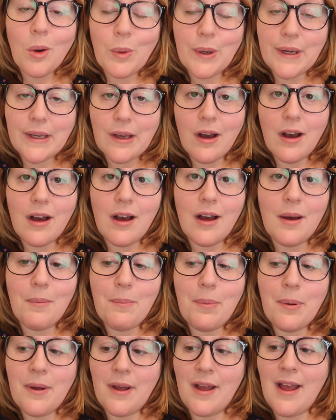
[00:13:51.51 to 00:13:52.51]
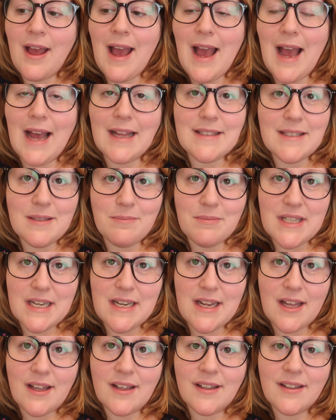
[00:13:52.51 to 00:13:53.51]
We got up, had some
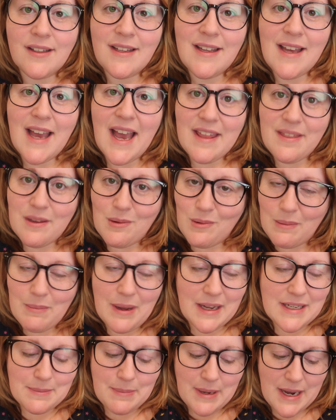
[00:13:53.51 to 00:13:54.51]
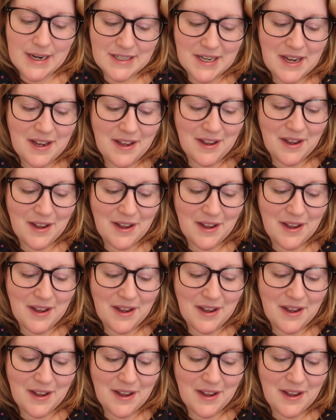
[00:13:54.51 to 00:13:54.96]
dinner, and then went back to bed.